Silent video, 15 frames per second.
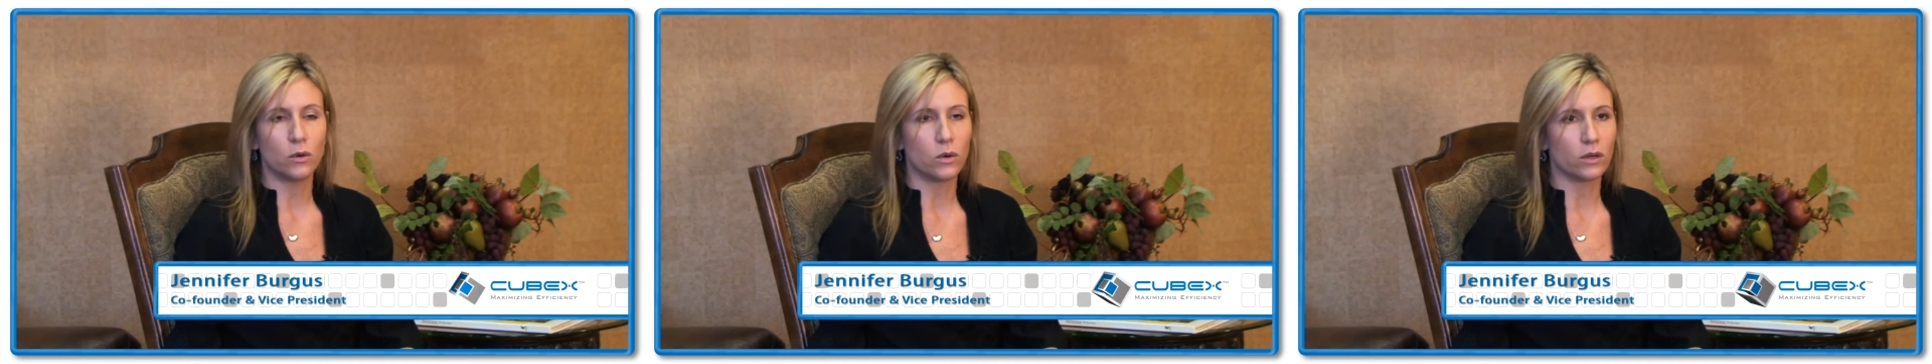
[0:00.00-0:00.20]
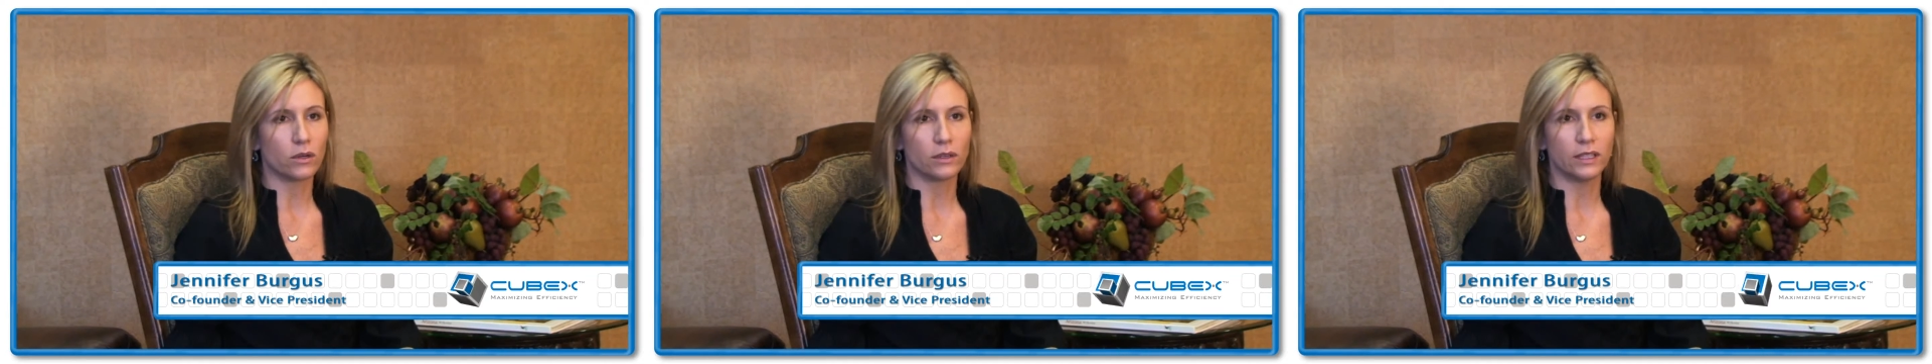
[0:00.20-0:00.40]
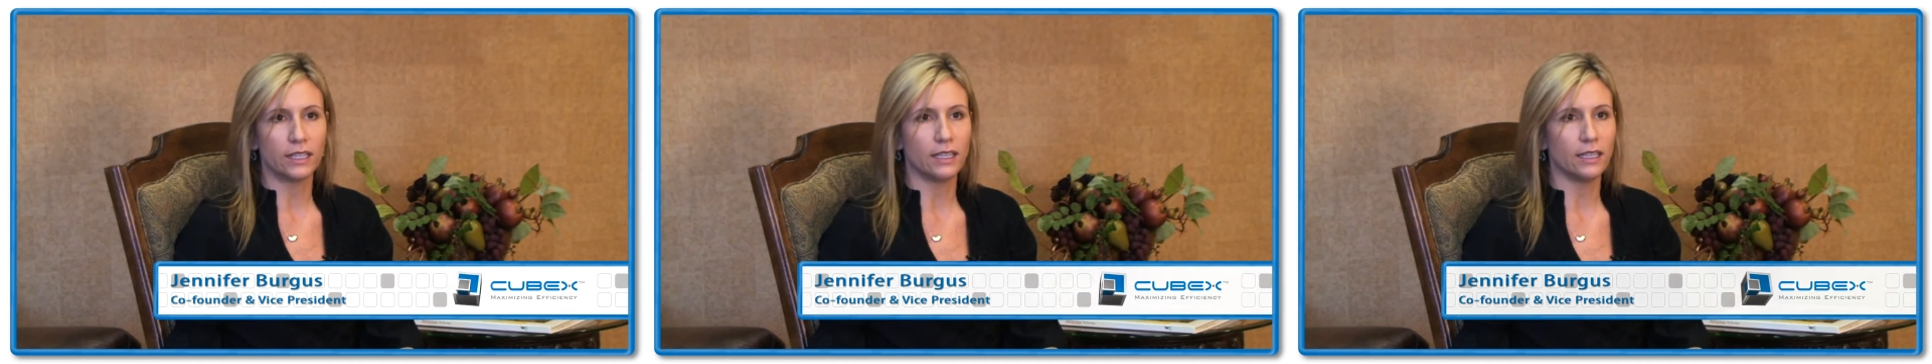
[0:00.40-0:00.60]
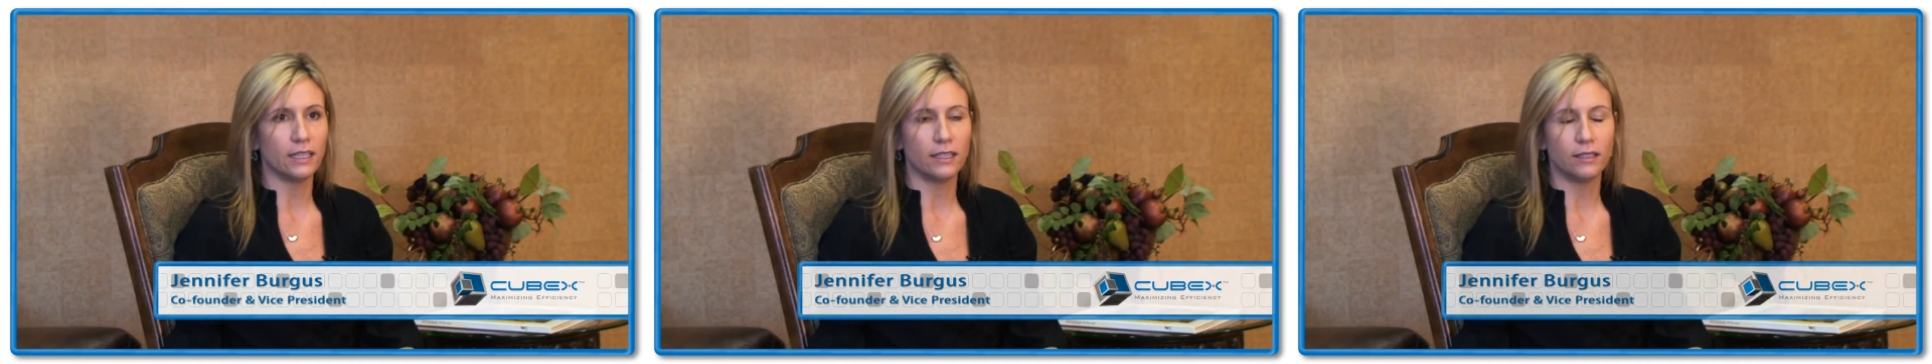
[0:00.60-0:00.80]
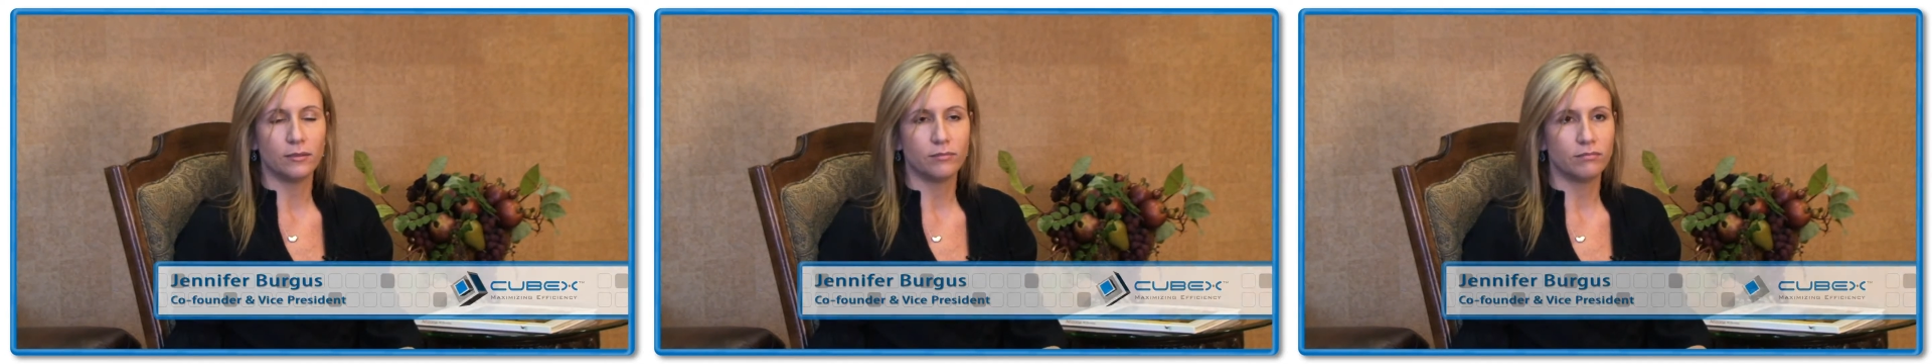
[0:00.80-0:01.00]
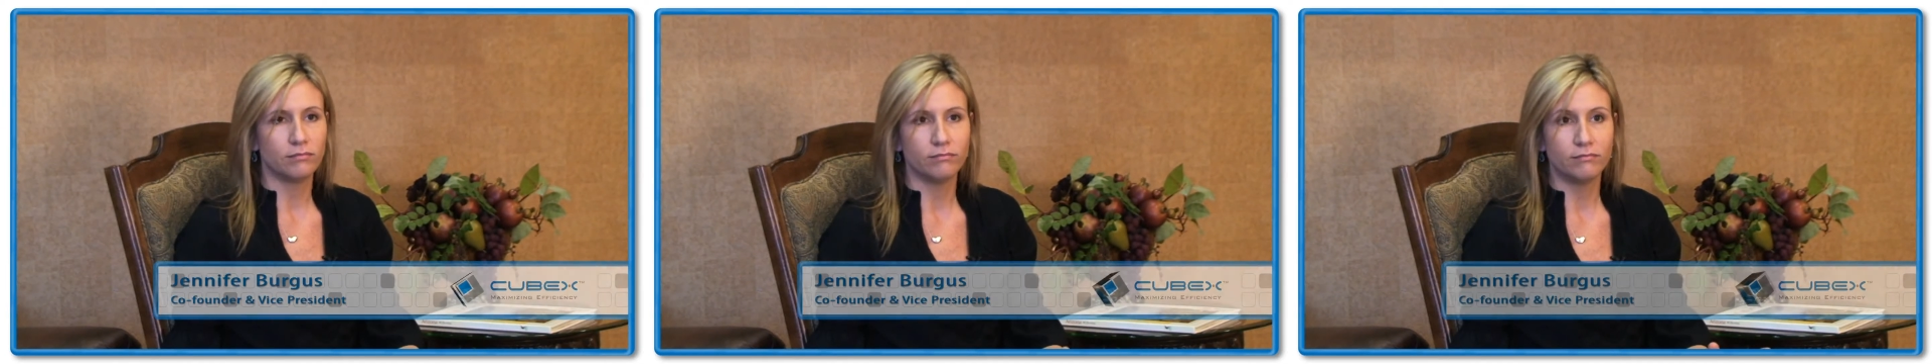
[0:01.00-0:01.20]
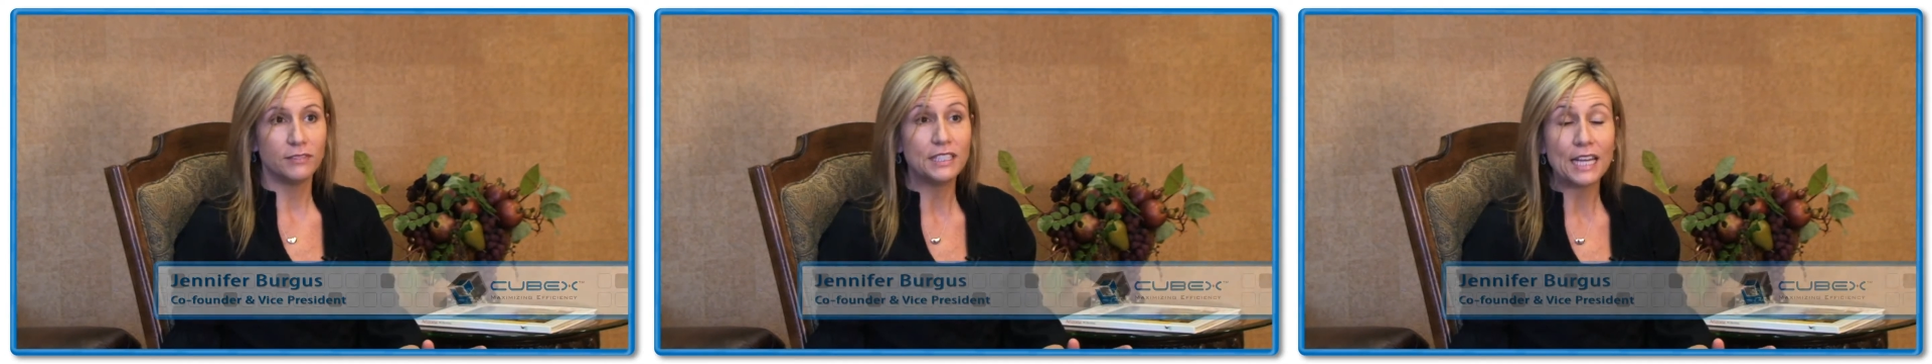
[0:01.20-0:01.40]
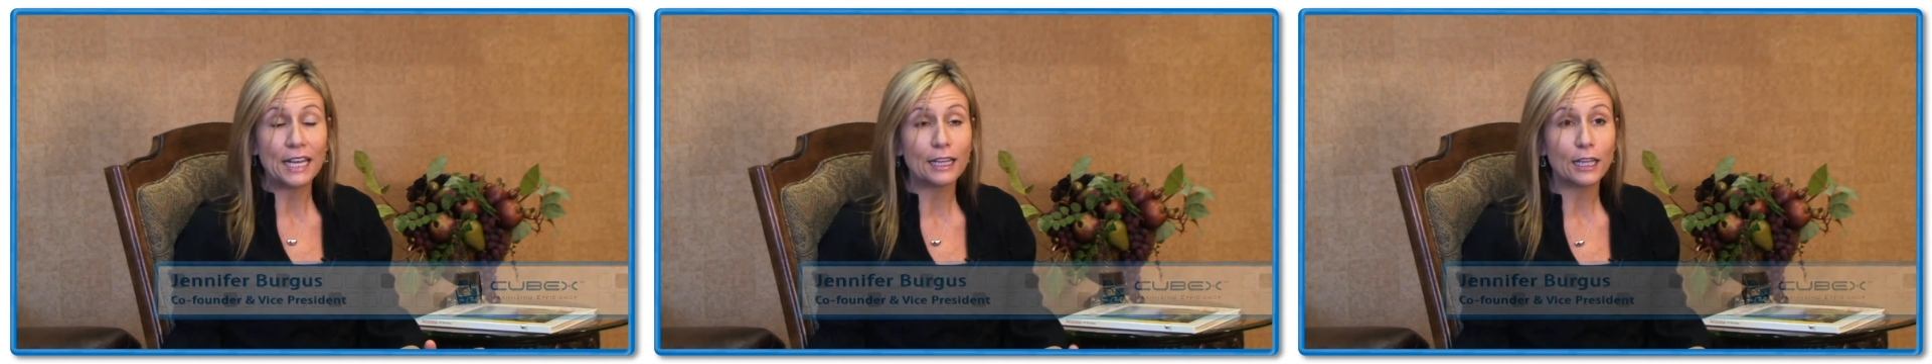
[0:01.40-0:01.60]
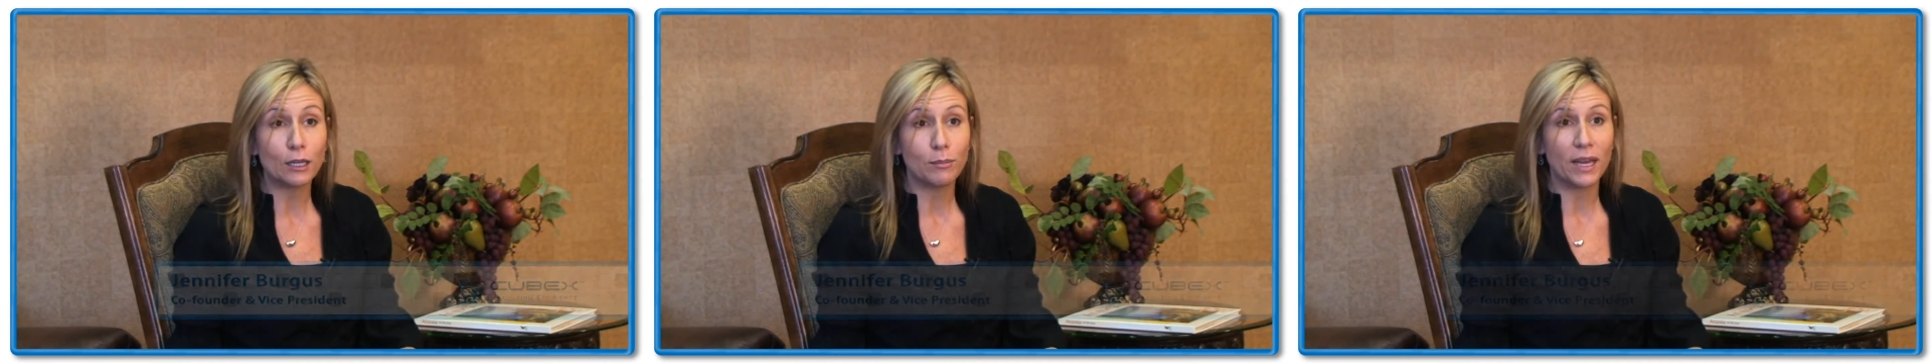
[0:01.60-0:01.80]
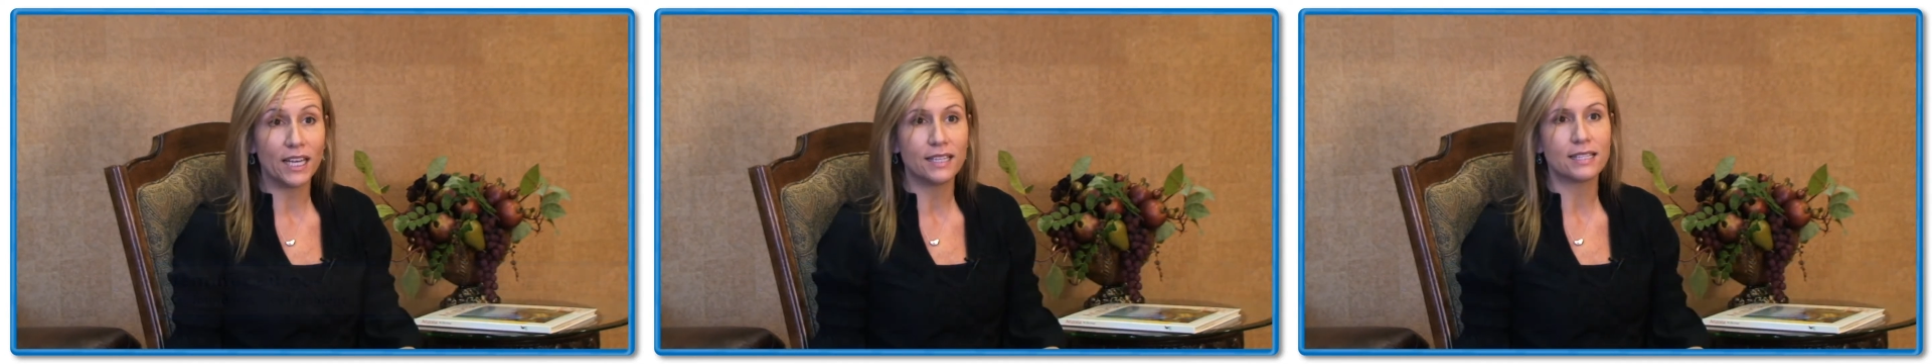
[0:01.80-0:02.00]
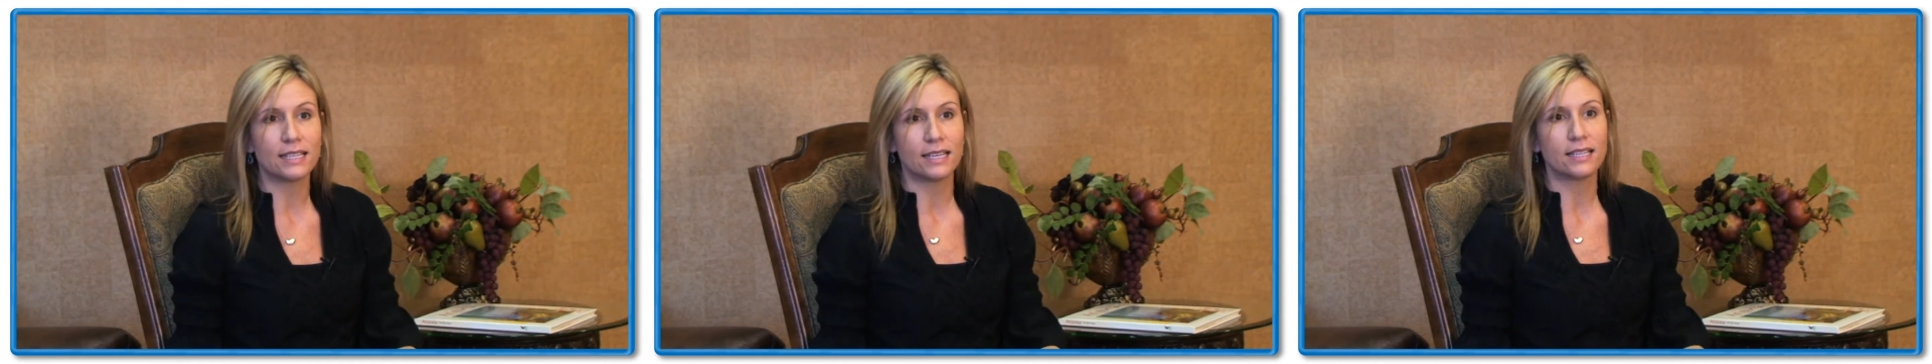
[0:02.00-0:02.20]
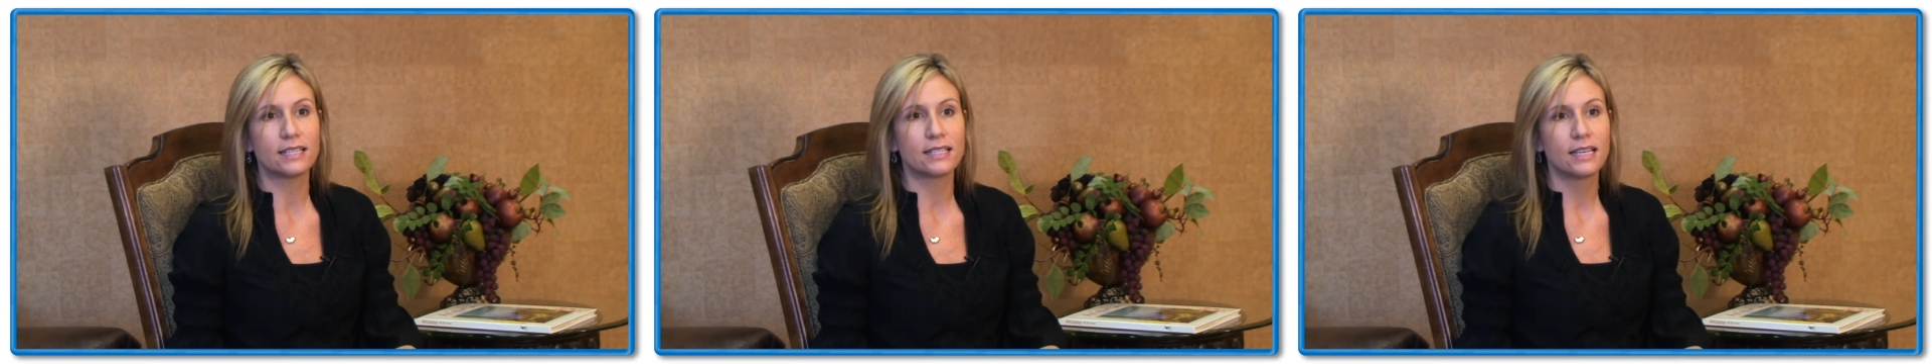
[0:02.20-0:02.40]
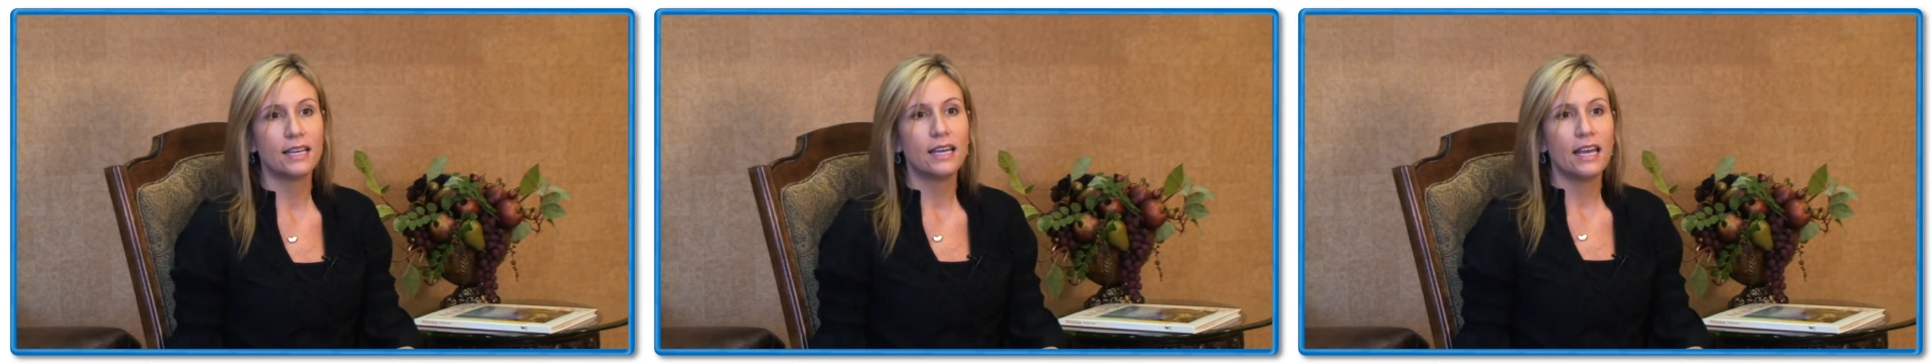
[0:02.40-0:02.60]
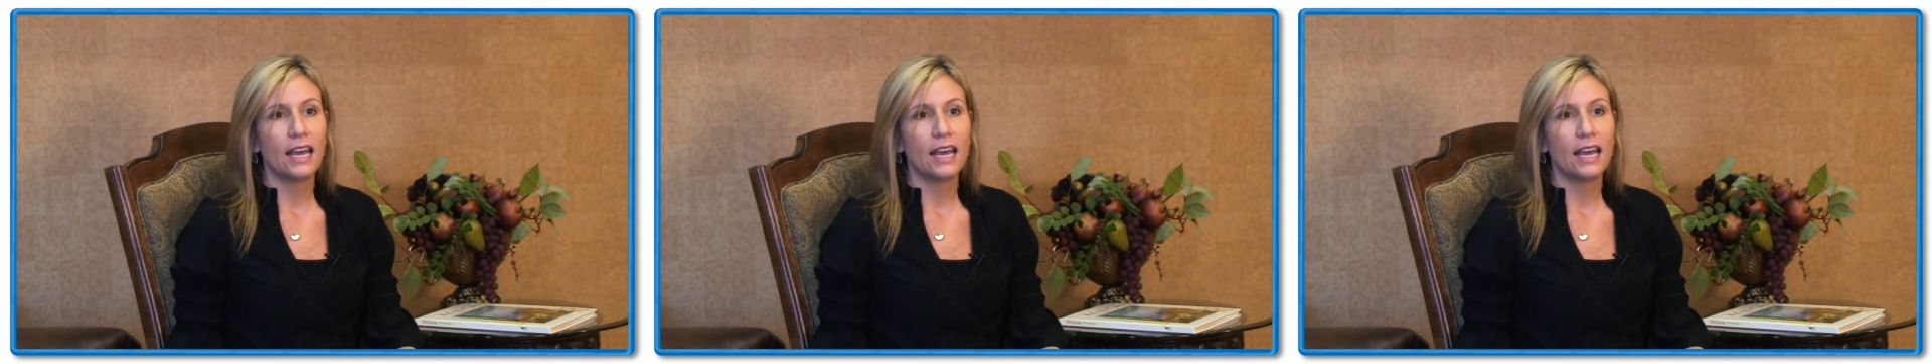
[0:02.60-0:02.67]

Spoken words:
quarterly, daily basis.